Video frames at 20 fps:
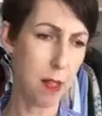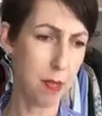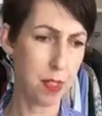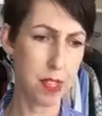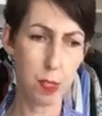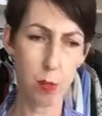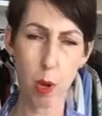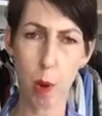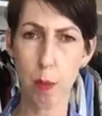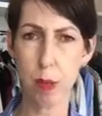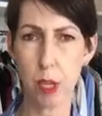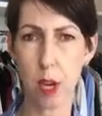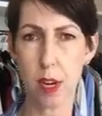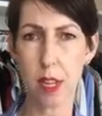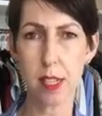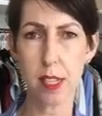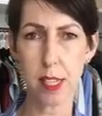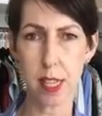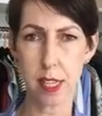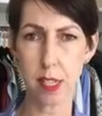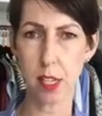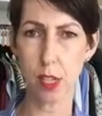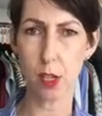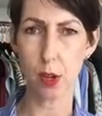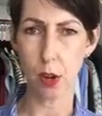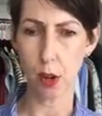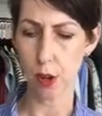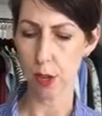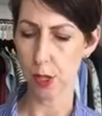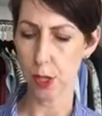This one was only
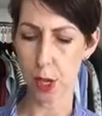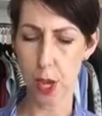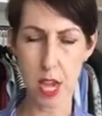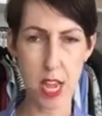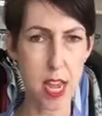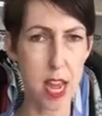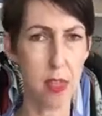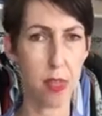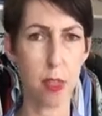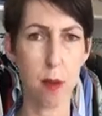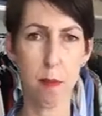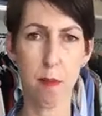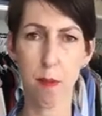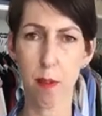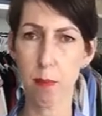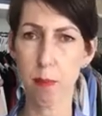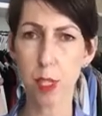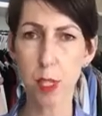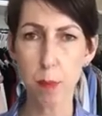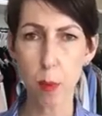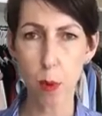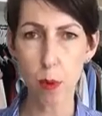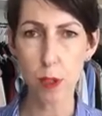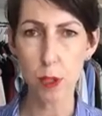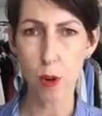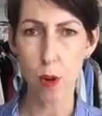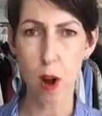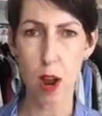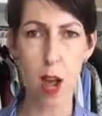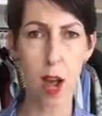$60. You can get them from
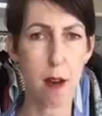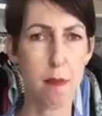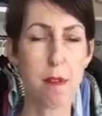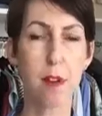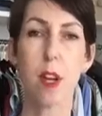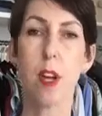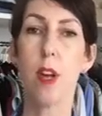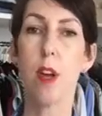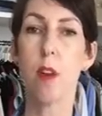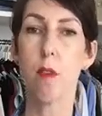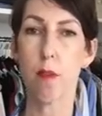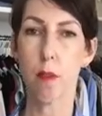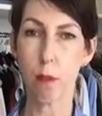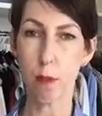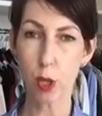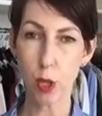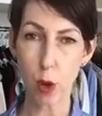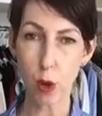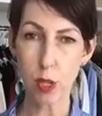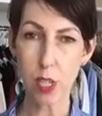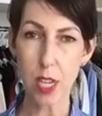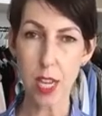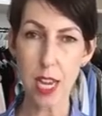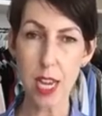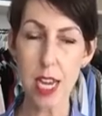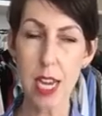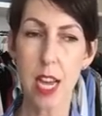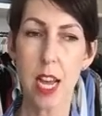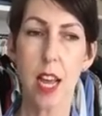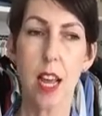Sportscraft, from
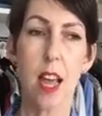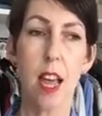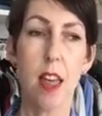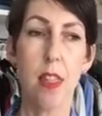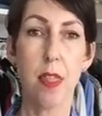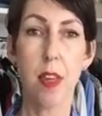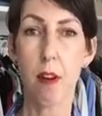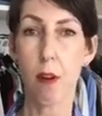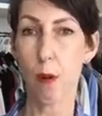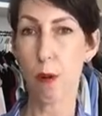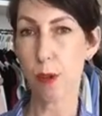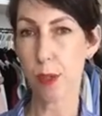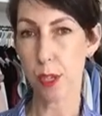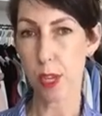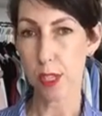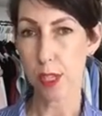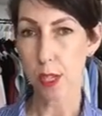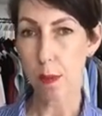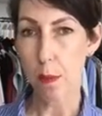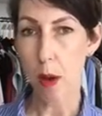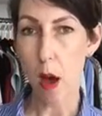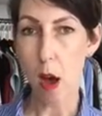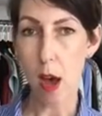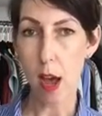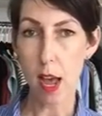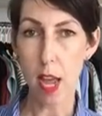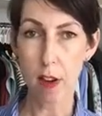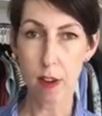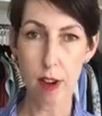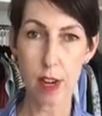Dottie. There are also some
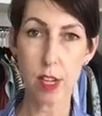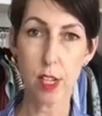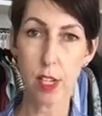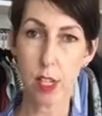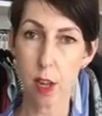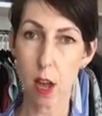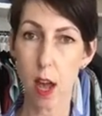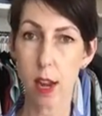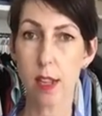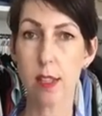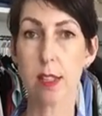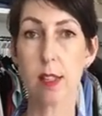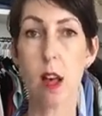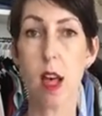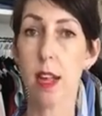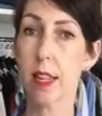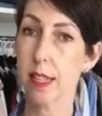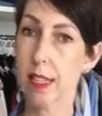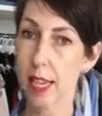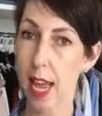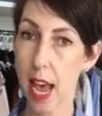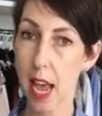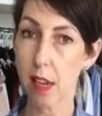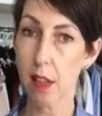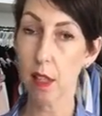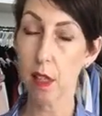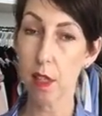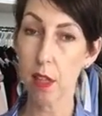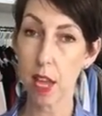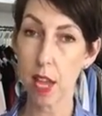higher end designers like
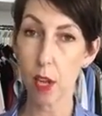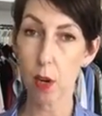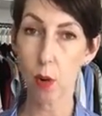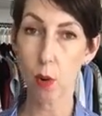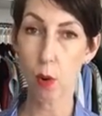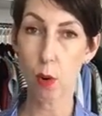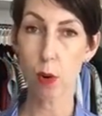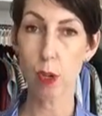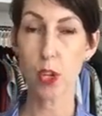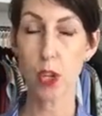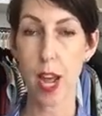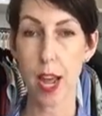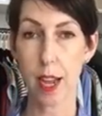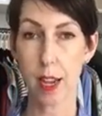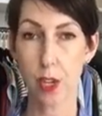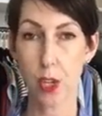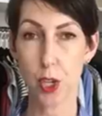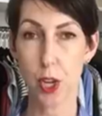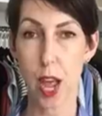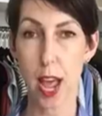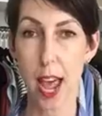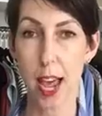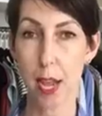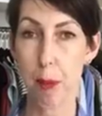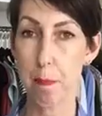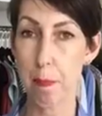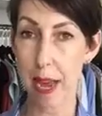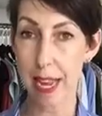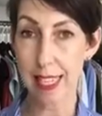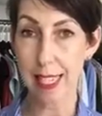Scanlan Theodore, Jack and
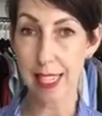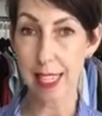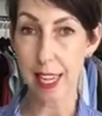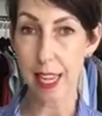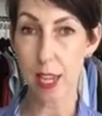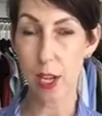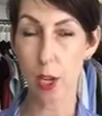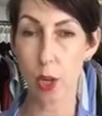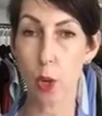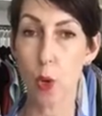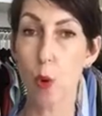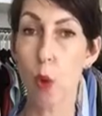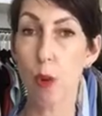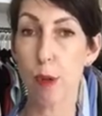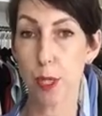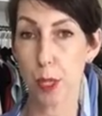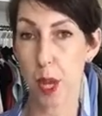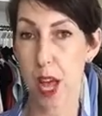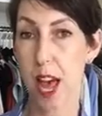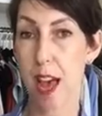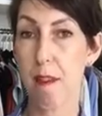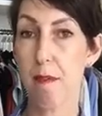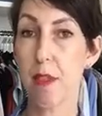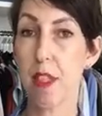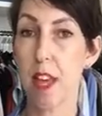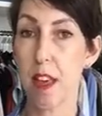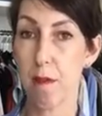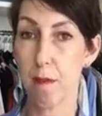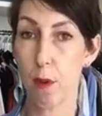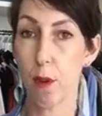Jack, Basic, who also have
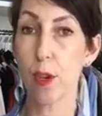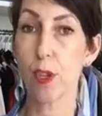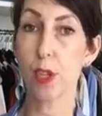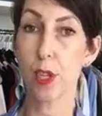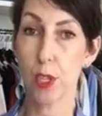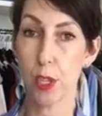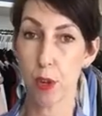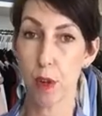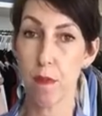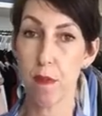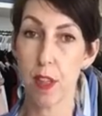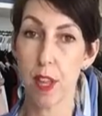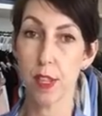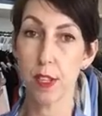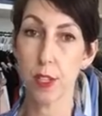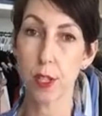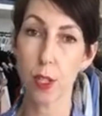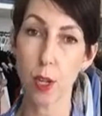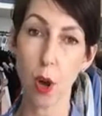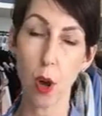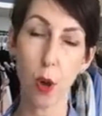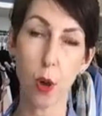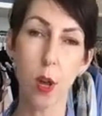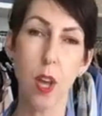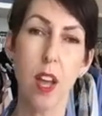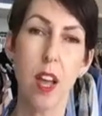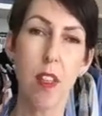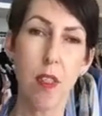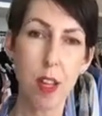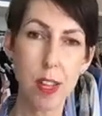their versions of this. So
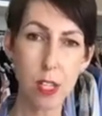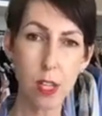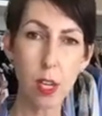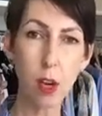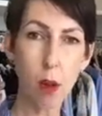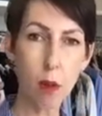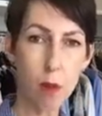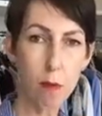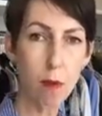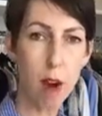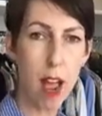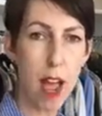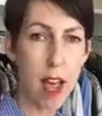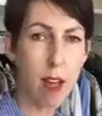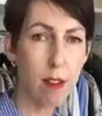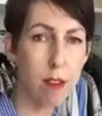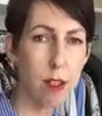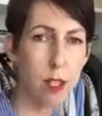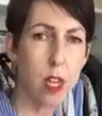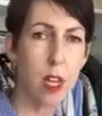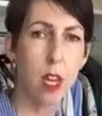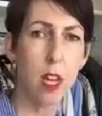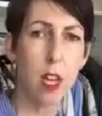there's a lot around.